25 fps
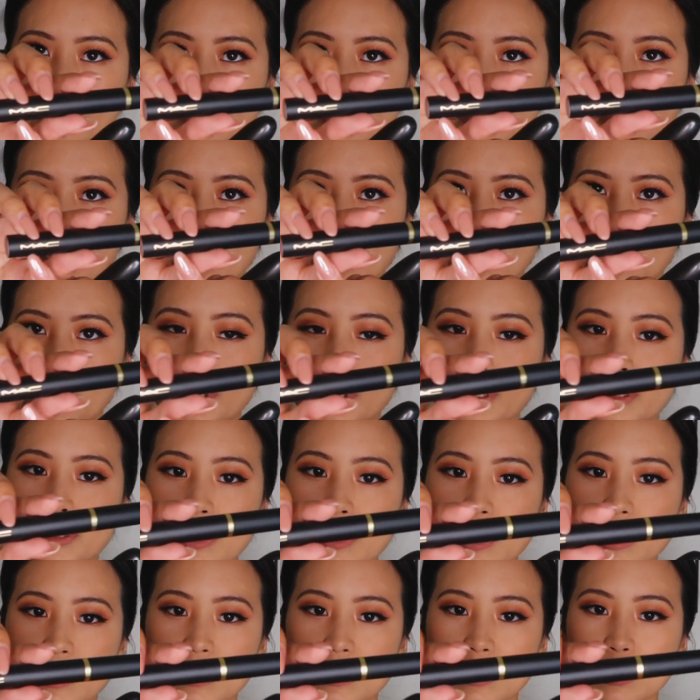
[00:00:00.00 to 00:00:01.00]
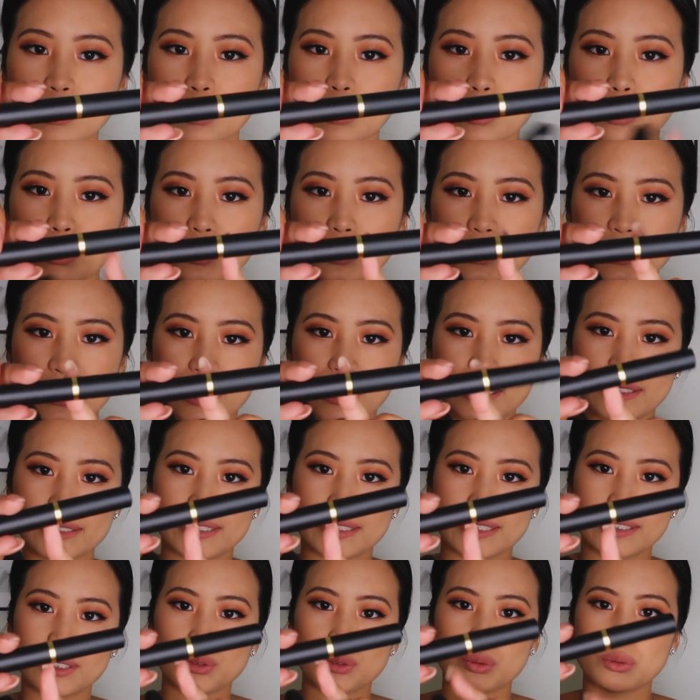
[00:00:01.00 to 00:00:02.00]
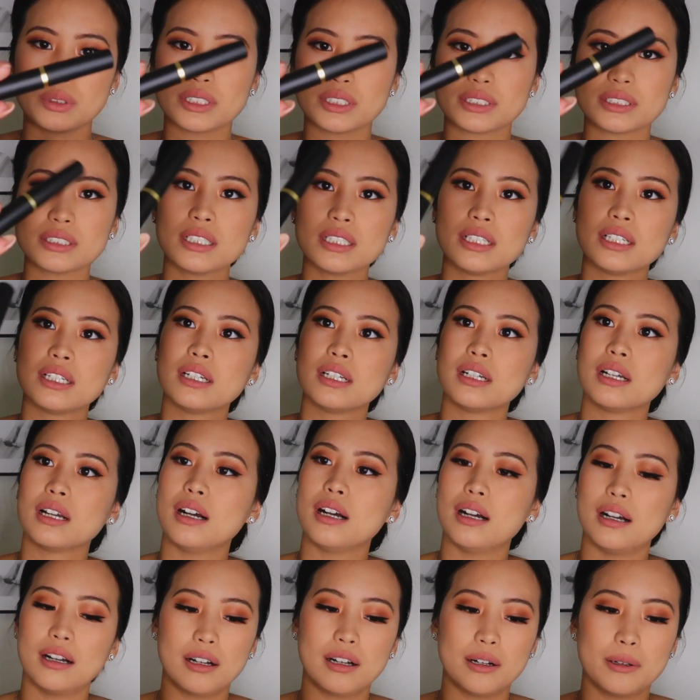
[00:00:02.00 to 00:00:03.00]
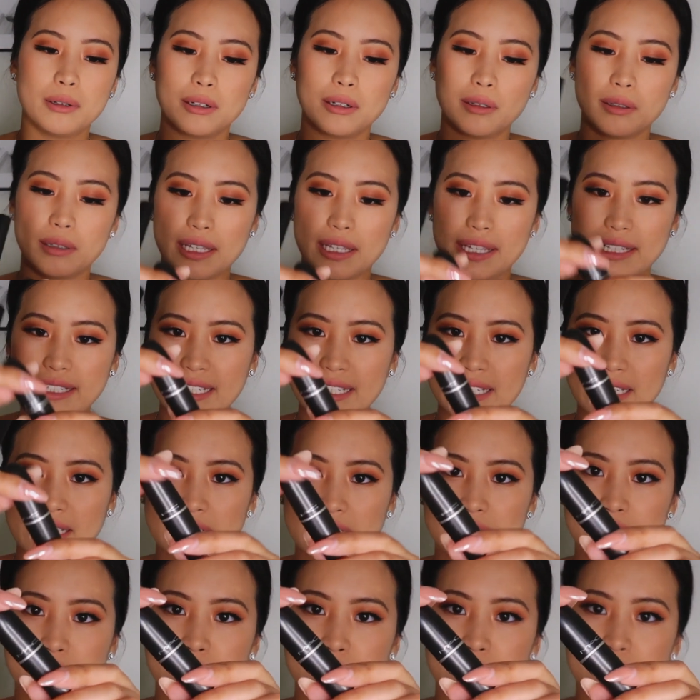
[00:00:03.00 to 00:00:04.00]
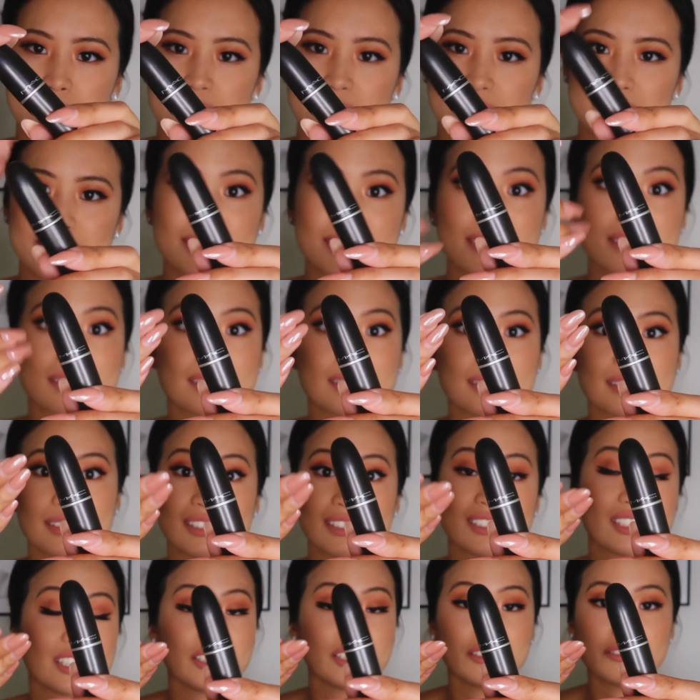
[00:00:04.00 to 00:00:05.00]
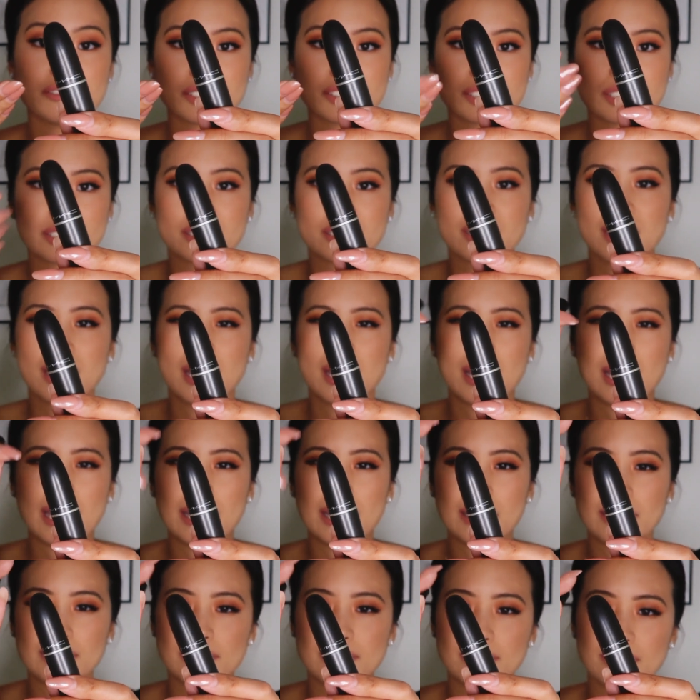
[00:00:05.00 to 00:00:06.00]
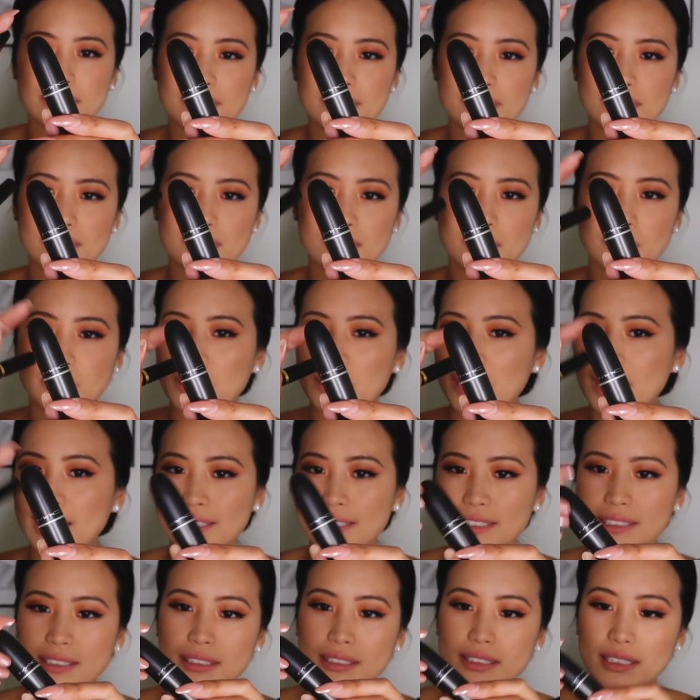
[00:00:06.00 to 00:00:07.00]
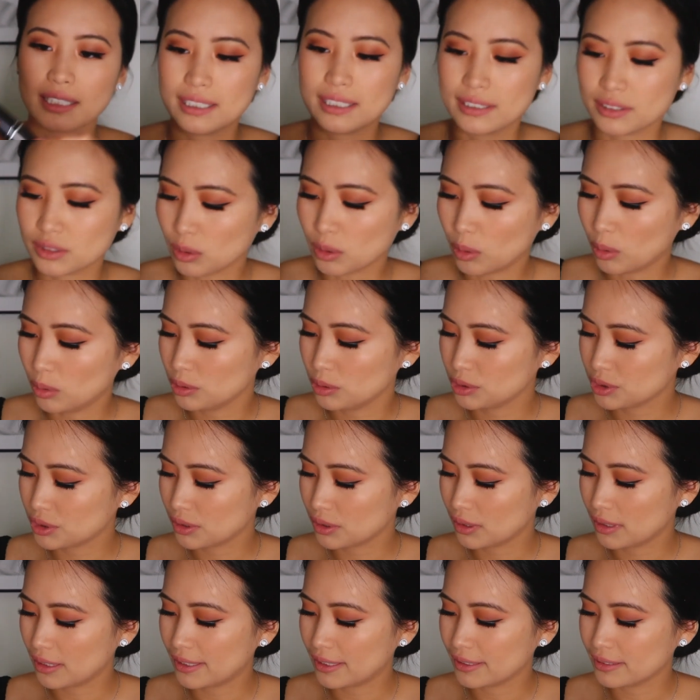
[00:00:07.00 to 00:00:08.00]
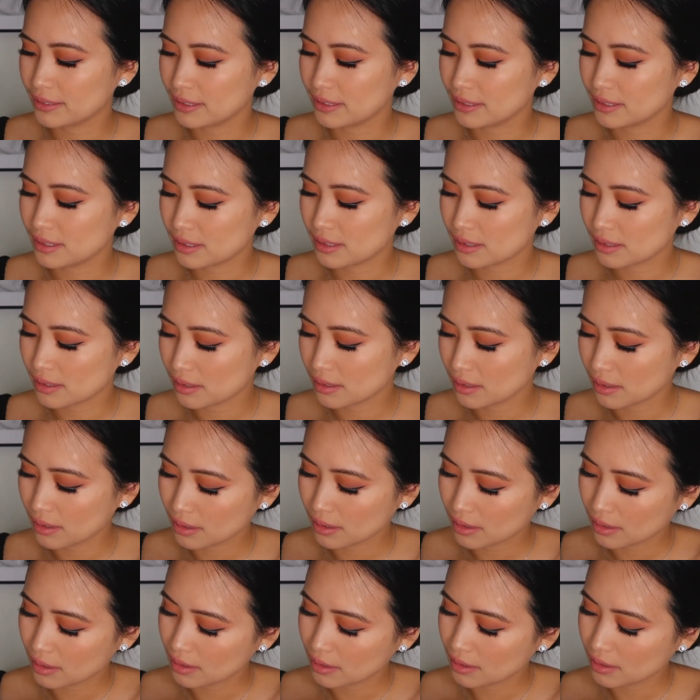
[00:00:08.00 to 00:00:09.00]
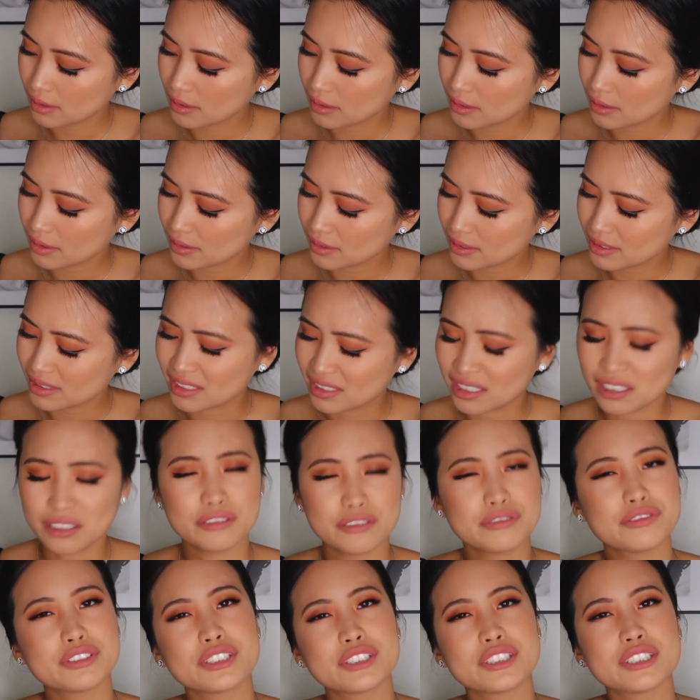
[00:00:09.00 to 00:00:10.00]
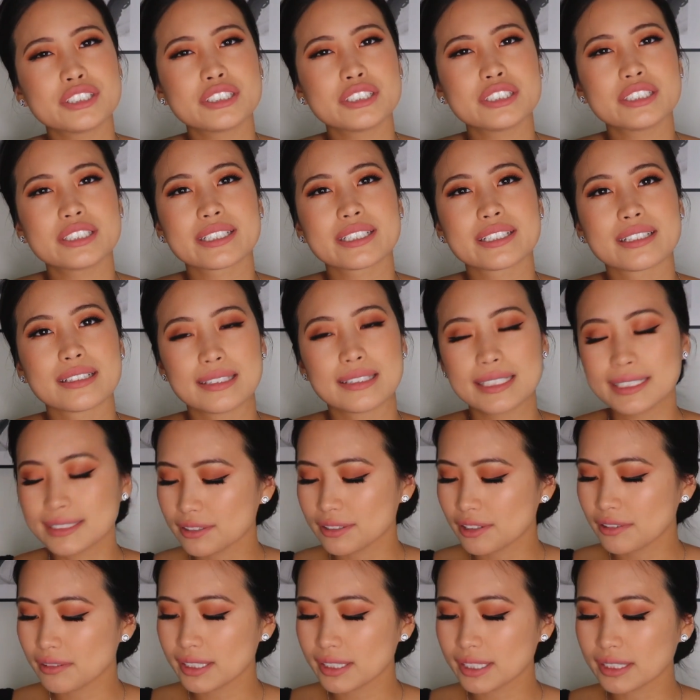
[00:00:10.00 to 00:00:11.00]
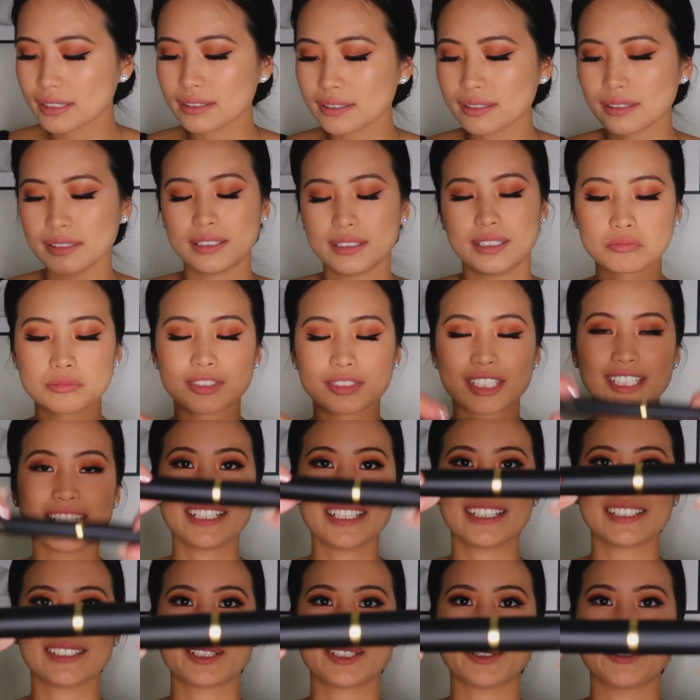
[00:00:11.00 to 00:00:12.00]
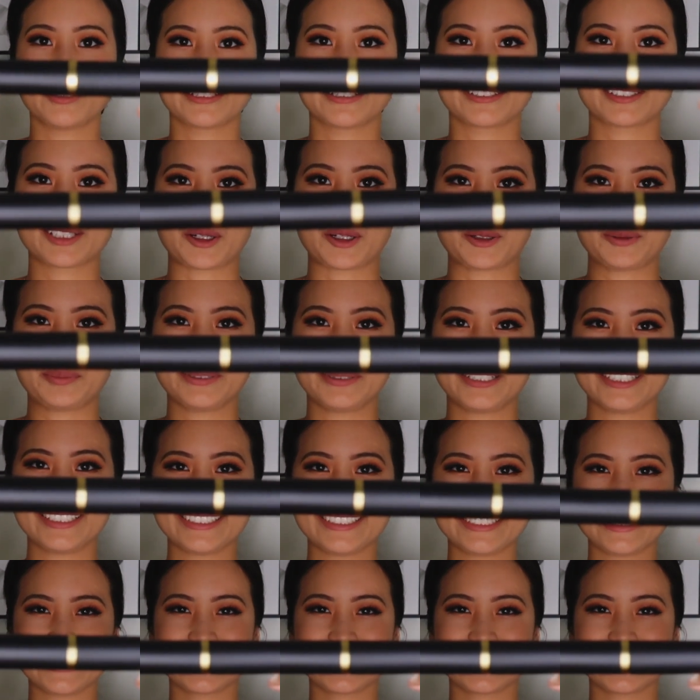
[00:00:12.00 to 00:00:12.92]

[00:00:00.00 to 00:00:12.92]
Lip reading: logo is in gold, and this one and here it's silver, and the black has also like this silver glittering. So let's open it.